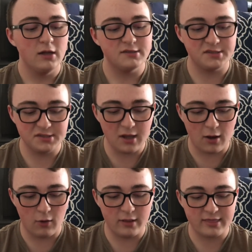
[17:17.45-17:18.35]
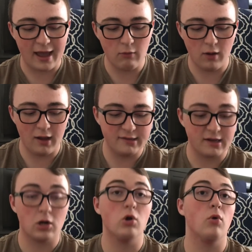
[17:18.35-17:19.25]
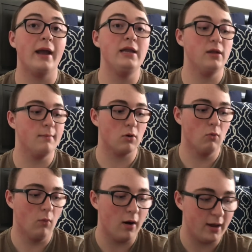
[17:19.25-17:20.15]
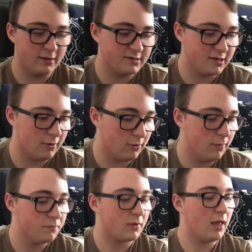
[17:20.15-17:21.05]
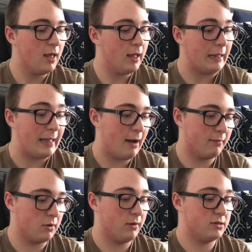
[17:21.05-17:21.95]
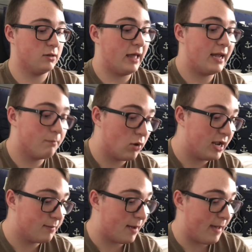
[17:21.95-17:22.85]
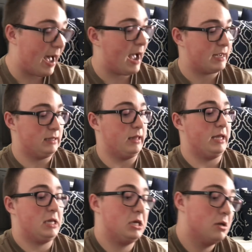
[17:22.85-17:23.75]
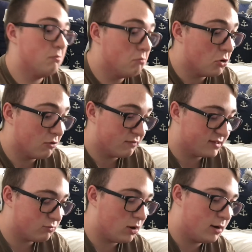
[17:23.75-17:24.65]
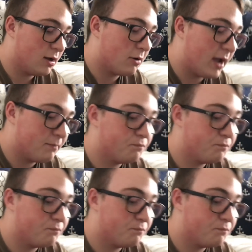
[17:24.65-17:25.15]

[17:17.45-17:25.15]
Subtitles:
So that was crate number 1. So now I'm going to, like, break my back and, like, move this one. Okay.